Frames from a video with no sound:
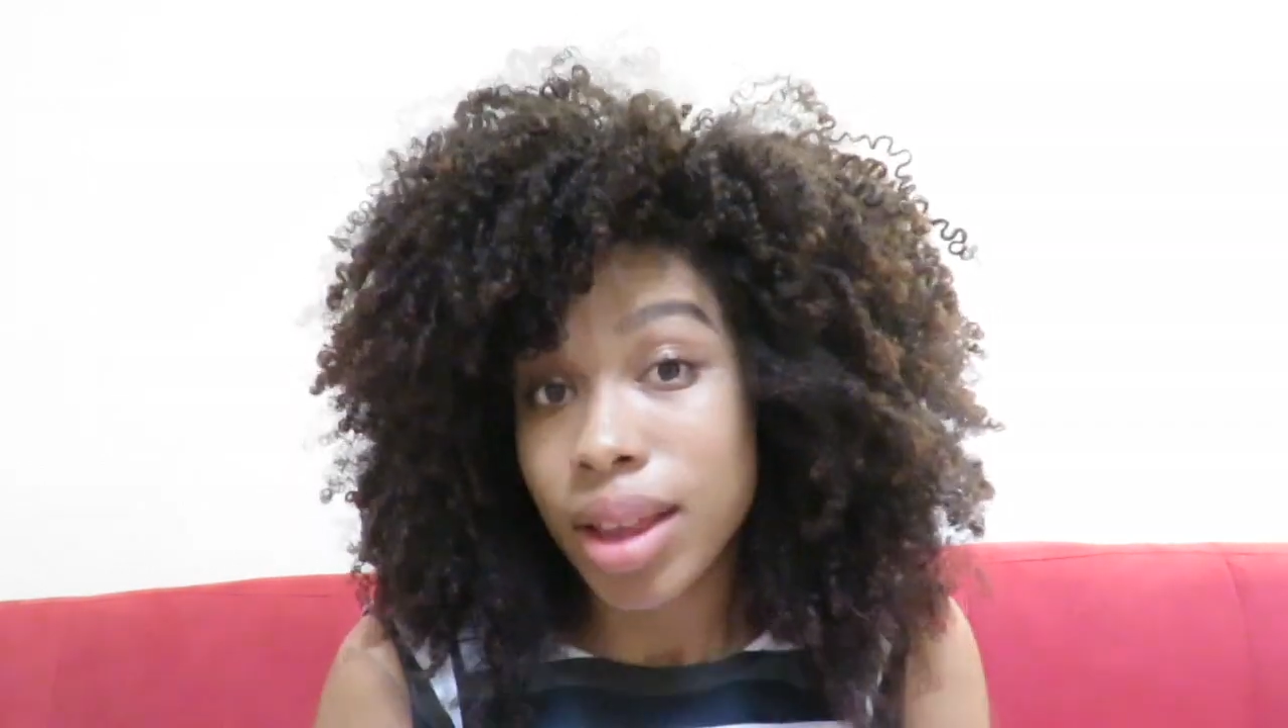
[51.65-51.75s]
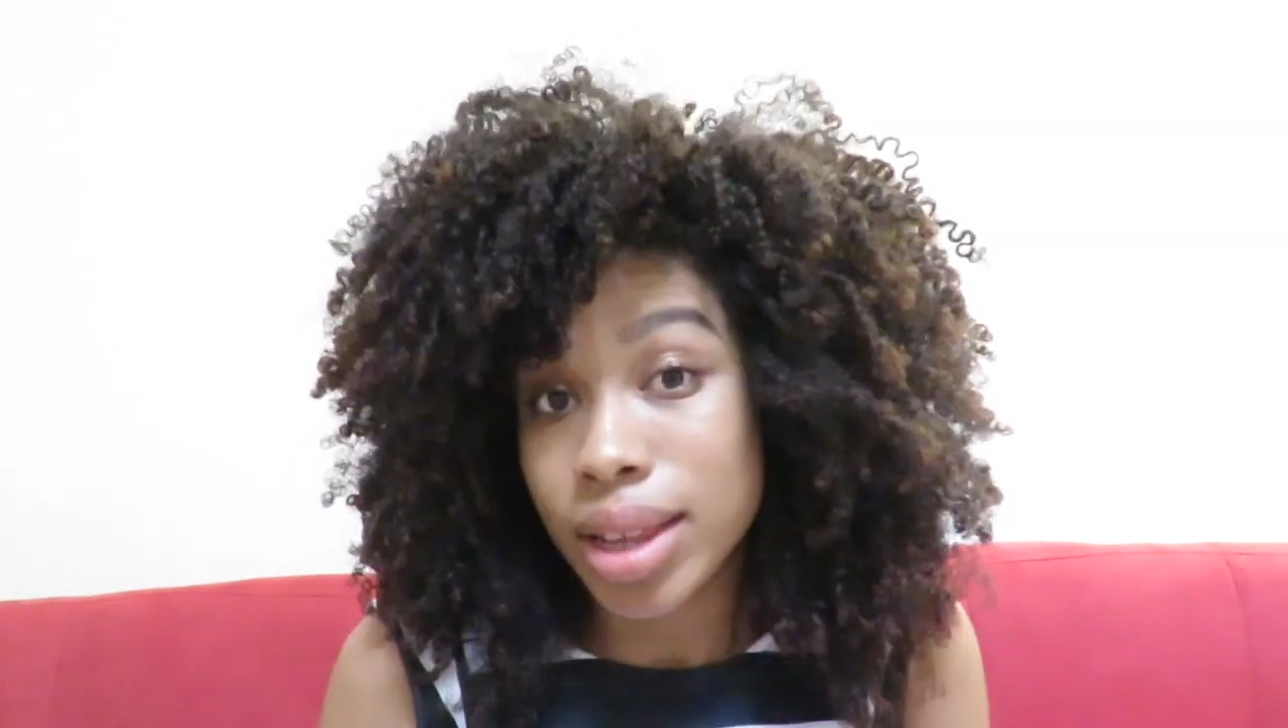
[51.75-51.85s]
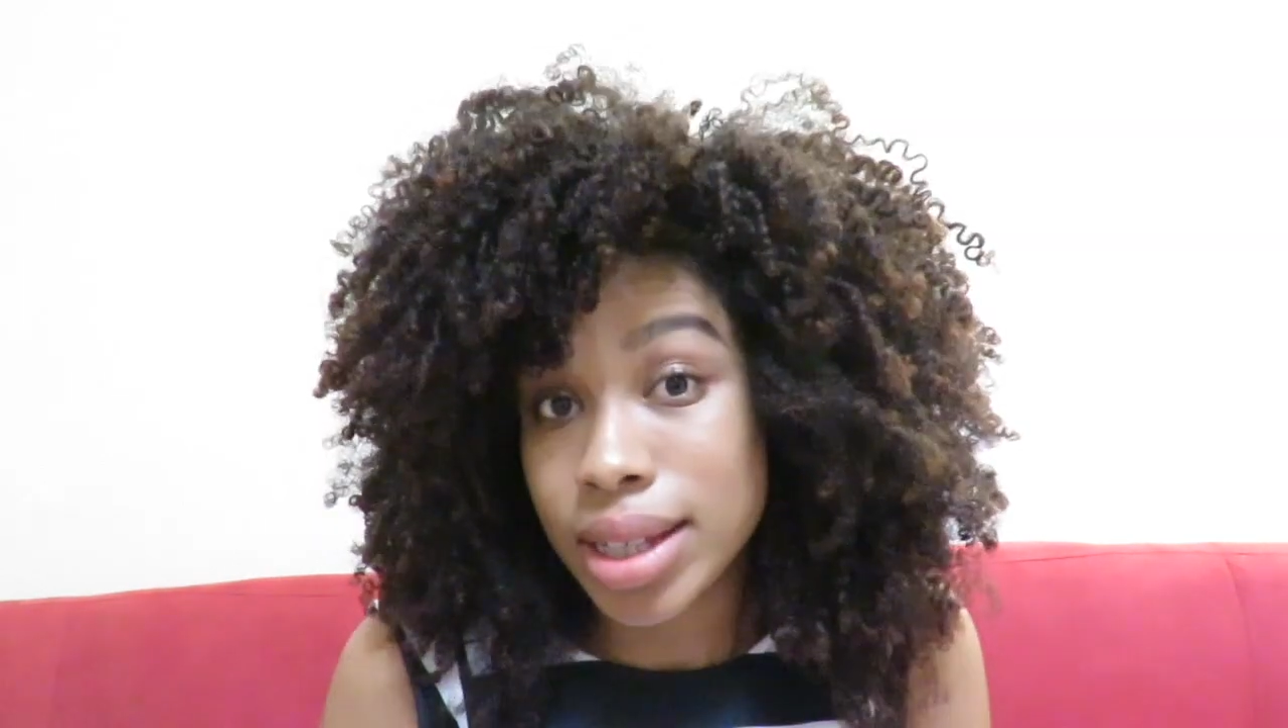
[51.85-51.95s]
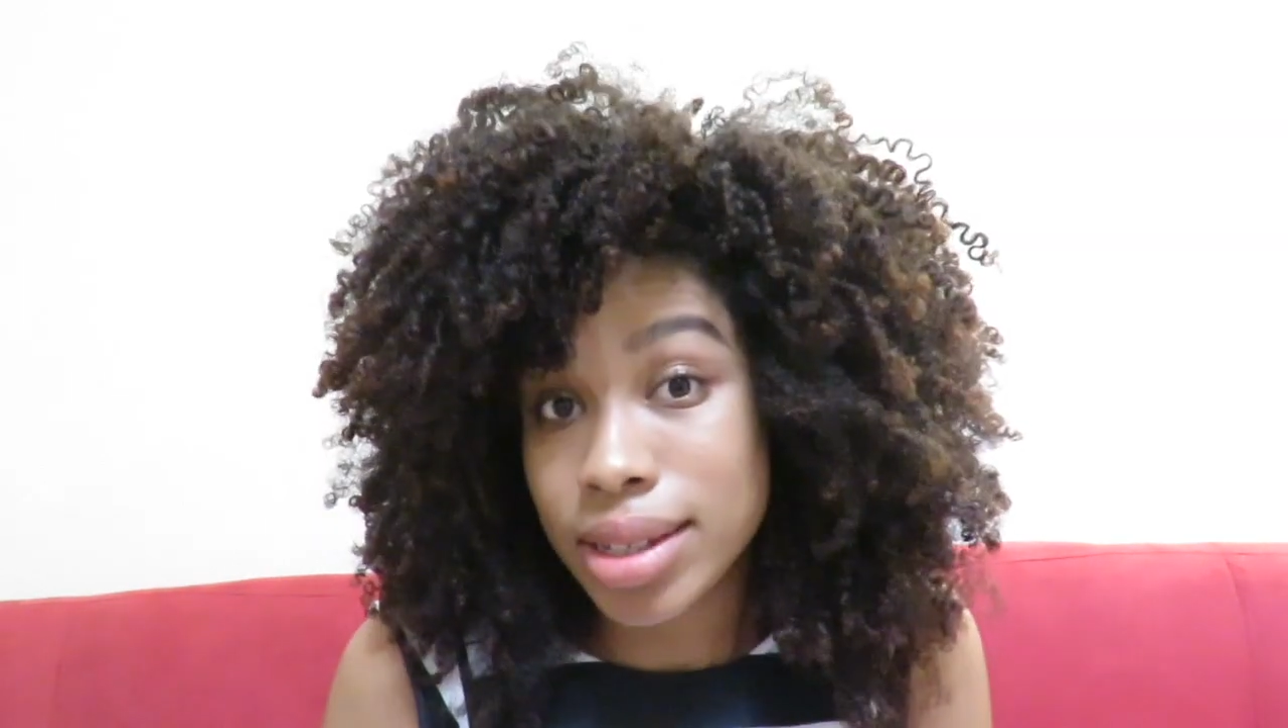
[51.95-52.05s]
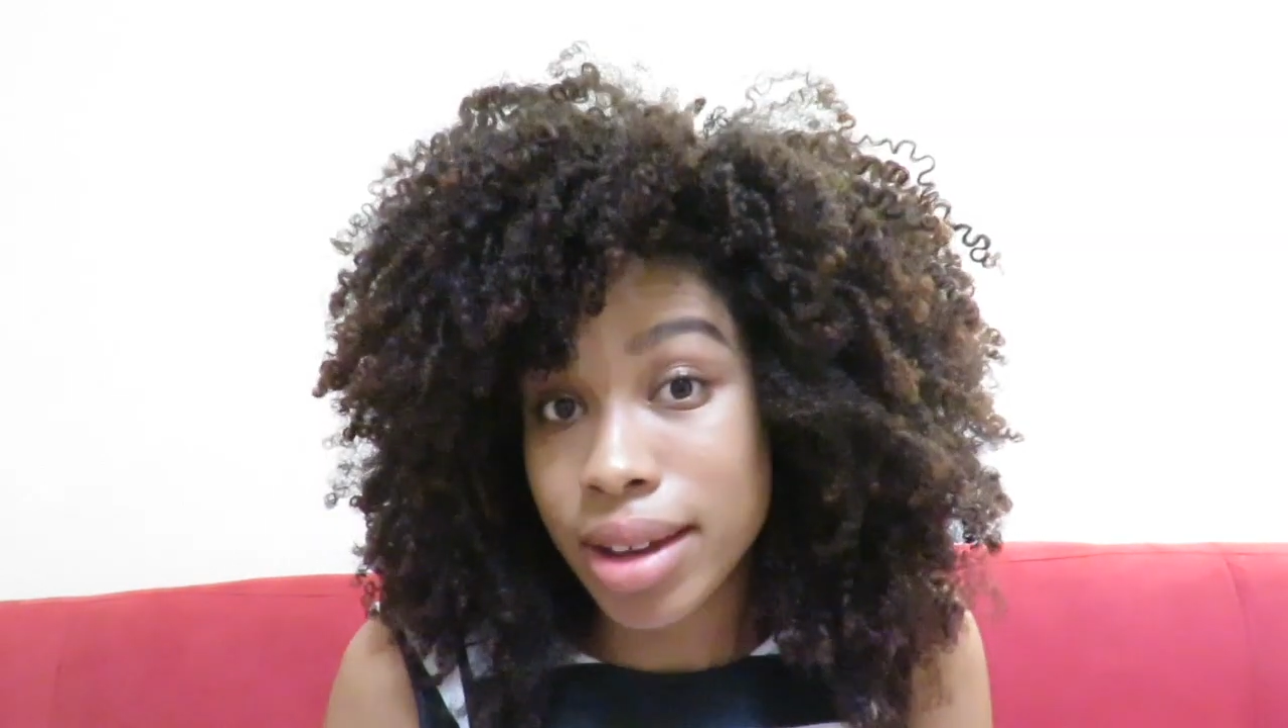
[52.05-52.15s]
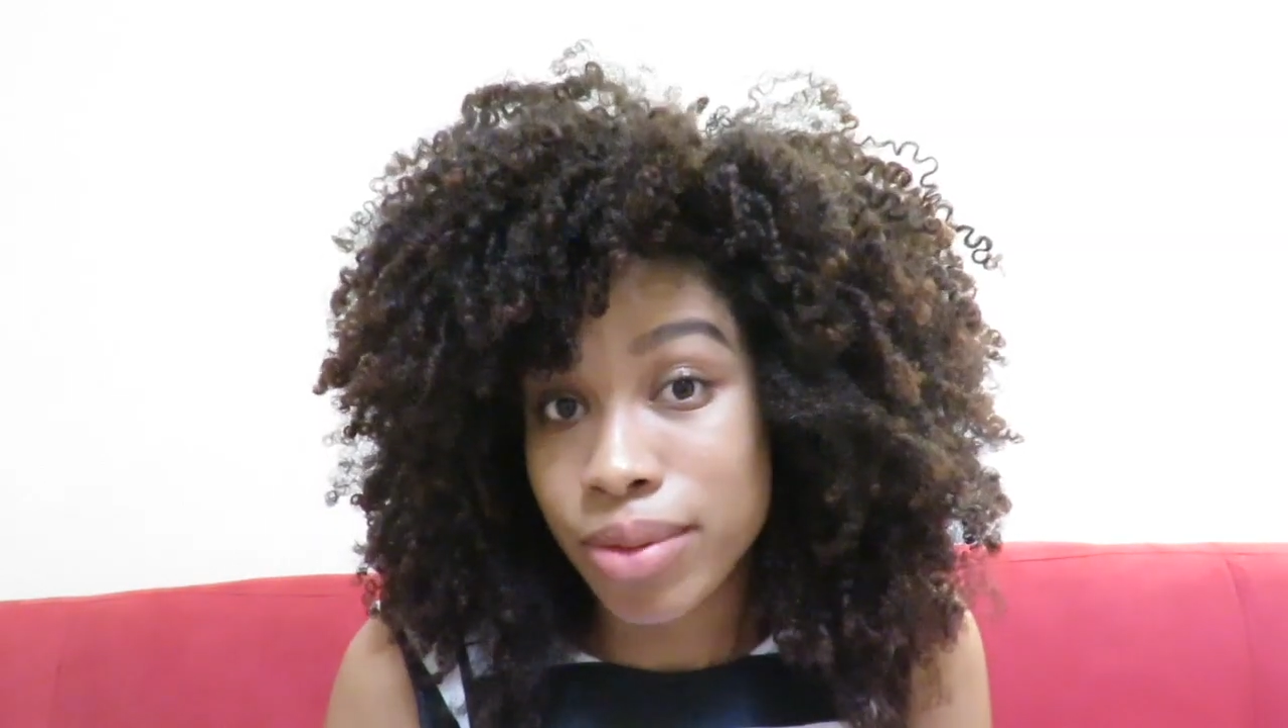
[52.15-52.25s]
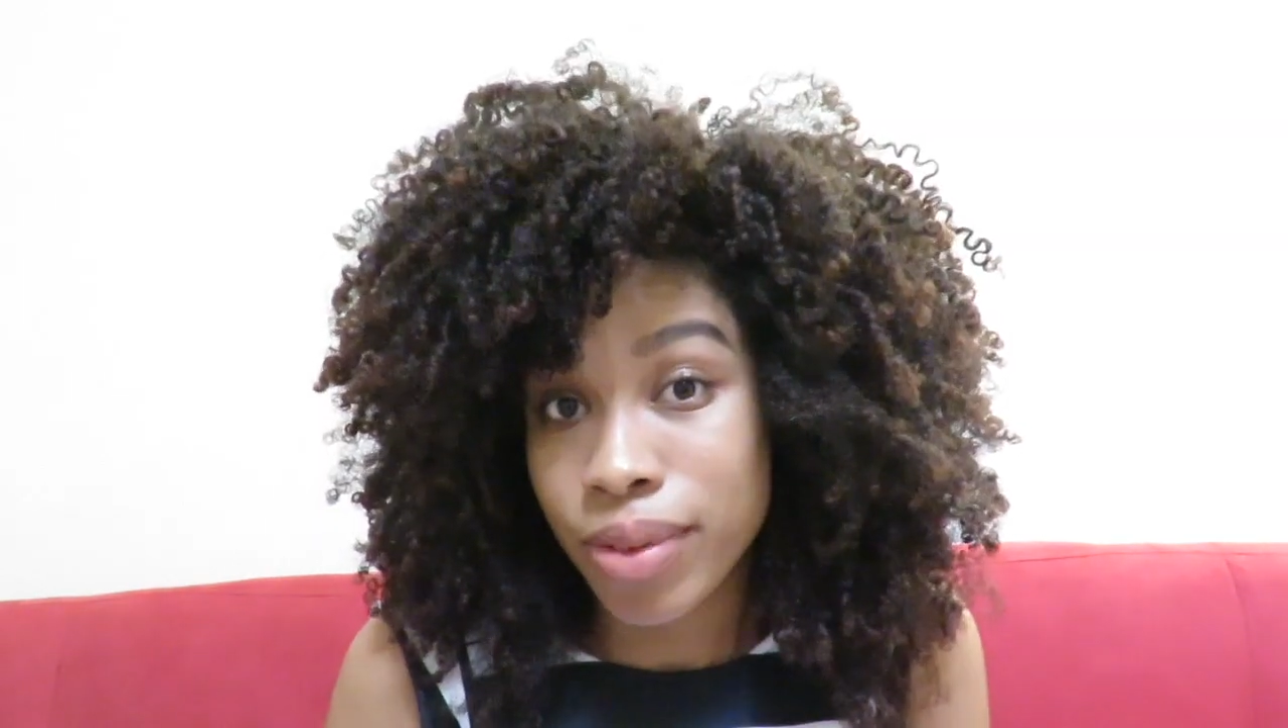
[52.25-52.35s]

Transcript: Let's get